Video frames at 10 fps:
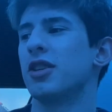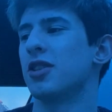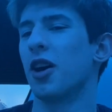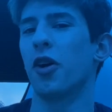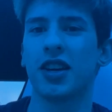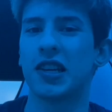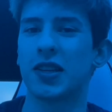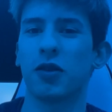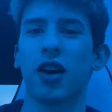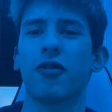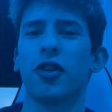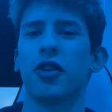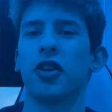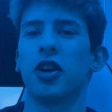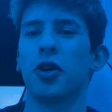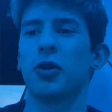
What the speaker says: So without further ado,